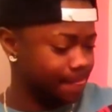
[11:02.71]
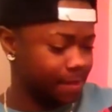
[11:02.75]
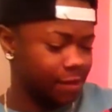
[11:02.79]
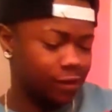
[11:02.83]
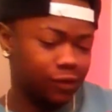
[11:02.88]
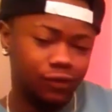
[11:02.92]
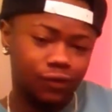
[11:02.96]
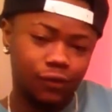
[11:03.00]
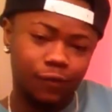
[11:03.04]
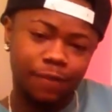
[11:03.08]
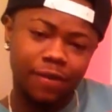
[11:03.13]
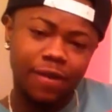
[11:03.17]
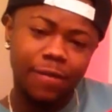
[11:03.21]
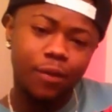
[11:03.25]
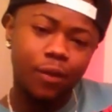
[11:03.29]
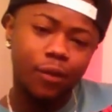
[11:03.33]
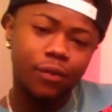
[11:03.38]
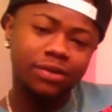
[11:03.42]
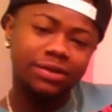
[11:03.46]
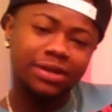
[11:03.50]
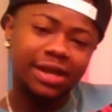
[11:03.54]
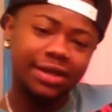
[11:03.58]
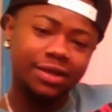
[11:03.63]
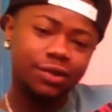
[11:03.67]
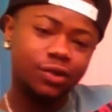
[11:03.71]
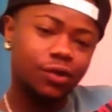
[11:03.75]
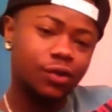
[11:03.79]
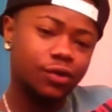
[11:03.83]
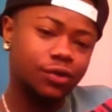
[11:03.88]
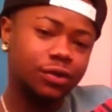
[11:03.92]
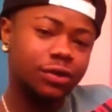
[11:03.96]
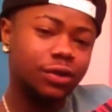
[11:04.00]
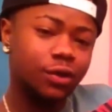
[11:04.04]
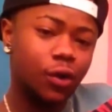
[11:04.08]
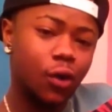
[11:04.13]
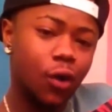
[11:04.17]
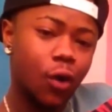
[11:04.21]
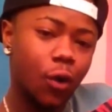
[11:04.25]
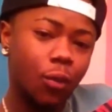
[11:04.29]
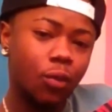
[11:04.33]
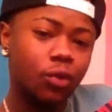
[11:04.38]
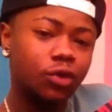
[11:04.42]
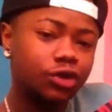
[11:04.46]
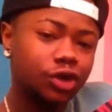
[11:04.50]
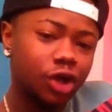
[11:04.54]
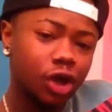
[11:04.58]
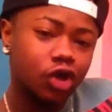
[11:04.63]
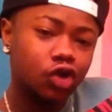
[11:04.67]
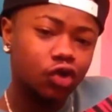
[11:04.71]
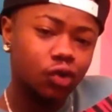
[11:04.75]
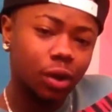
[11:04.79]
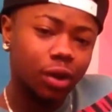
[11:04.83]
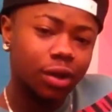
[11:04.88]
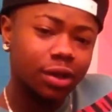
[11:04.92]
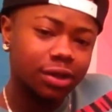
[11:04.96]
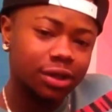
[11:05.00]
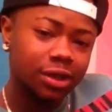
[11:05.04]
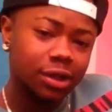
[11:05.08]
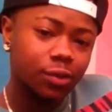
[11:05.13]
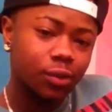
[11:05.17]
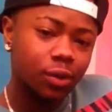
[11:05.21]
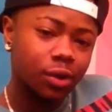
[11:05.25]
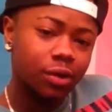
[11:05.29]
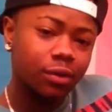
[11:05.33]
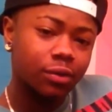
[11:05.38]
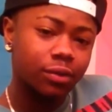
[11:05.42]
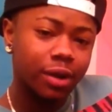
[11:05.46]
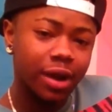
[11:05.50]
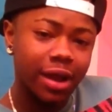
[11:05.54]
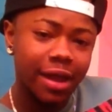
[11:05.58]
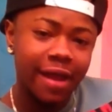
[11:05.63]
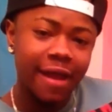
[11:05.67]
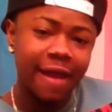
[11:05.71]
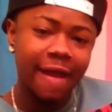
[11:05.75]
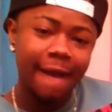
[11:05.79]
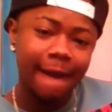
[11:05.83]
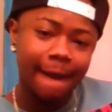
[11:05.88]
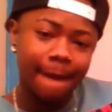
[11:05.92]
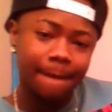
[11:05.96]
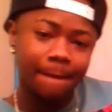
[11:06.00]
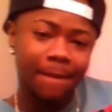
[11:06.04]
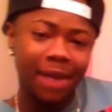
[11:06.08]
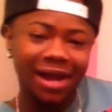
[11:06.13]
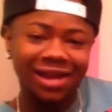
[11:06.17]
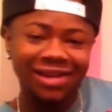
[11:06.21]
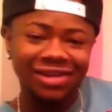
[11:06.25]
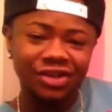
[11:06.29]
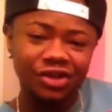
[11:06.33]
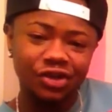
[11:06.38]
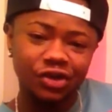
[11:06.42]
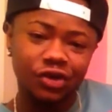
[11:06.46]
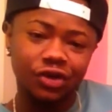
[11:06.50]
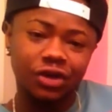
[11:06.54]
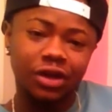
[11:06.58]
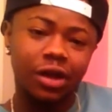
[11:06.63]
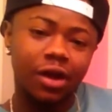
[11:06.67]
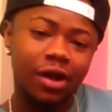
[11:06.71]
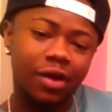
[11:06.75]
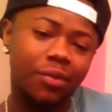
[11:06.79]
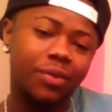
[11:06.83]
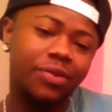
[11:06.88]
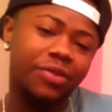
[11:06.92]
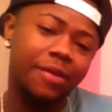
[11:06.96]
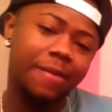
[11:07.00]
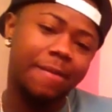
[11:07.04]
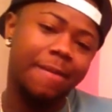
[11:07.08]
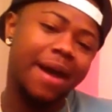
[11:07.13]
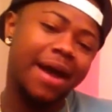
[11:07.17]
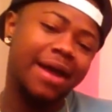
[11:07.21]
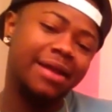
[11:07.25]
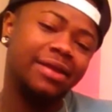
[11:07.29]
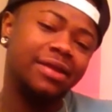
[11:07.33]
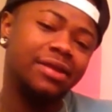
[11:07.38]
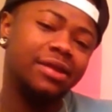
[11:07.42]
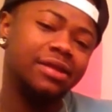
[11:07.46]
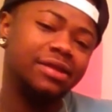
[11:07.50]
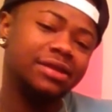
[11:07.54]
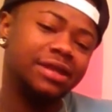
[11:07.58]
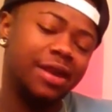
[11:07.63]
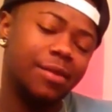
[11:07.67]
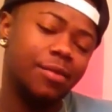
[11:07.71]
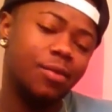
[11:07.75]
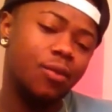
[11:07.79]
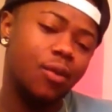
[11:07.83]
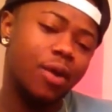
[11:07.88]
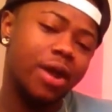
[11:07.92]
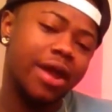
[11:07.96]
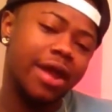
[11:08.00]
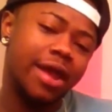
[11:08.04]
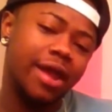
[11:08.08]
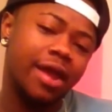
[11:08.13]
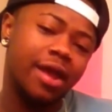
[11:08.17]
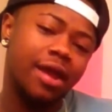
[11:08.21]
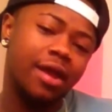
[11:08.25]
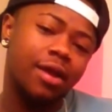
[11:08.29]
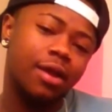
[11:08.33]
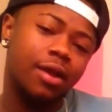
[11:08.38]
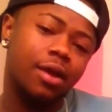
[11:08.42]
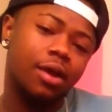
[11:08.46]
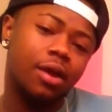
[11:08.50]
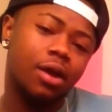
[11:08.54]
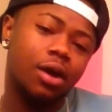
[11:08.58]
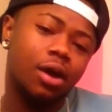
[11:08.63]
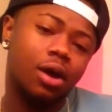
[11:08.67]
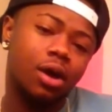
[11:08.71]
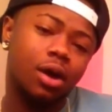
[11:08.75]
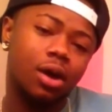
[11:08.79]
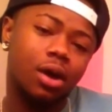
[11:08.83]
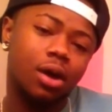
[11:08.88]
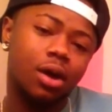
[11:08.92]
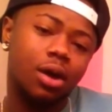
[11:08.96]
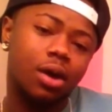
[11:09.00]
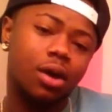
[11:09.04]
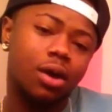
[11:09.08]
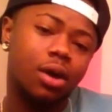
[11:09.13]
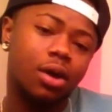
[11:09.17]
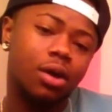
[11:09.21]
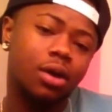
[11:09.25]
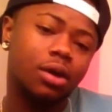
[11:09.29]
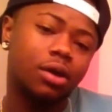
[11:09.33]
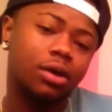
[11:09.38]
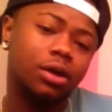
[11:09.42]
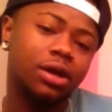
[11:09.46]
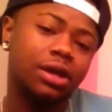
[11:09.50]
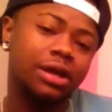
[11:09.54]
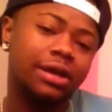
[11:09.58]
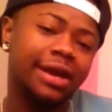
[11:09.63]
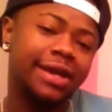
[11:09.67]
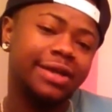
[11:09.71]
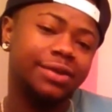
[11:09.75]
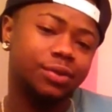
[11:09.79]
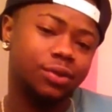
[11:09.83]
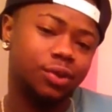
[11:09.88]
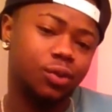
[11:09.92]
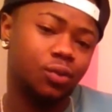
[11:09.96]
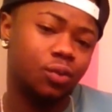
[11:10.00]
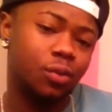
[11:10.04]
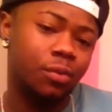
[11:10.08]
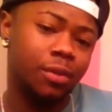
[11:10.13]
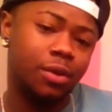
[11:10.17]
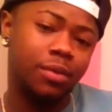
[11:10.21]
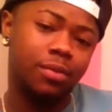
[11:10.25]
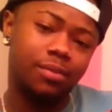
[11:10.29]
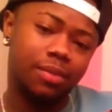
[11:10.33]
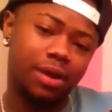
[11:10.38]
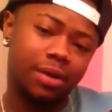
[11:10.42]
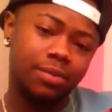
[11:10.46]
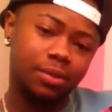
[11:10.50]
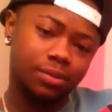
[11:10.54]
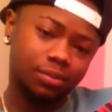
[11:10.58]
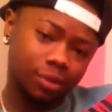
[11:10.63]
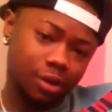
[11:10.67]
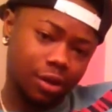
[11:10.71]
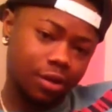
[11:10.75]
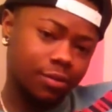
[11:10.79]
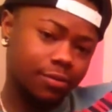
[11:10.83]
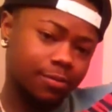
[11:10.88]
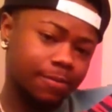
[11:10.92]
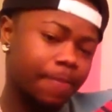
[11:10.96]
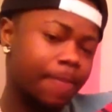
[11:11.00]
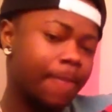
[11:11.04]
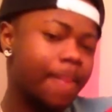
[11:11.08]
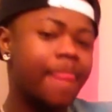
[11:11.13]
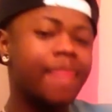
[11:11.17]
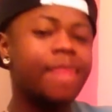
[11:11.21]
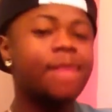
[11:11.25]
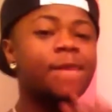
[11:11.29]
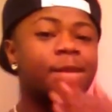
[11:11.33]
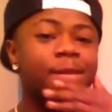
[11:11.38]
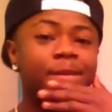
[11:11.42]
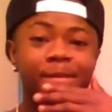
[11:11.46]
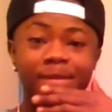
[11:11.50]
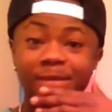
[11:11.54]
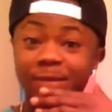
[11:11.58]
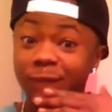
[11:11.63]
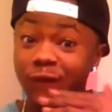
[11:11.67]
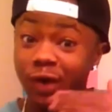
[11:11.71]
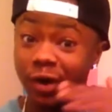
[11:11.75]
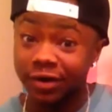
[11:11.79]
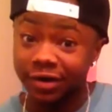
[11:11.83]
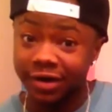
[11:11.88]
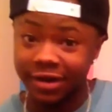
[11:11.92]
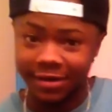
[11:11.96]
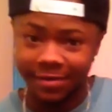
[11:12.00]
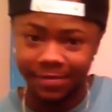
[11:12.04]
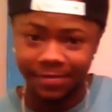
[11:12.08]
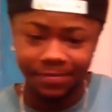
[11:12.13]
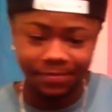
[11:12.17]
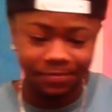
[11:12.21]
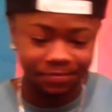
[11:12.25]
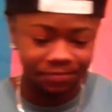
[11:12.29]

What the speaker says: And so people always like to go to the homosexuality one, where a man shouldn't lie with a man the same way he lies with a woman. Blah, blah, blah. Right there.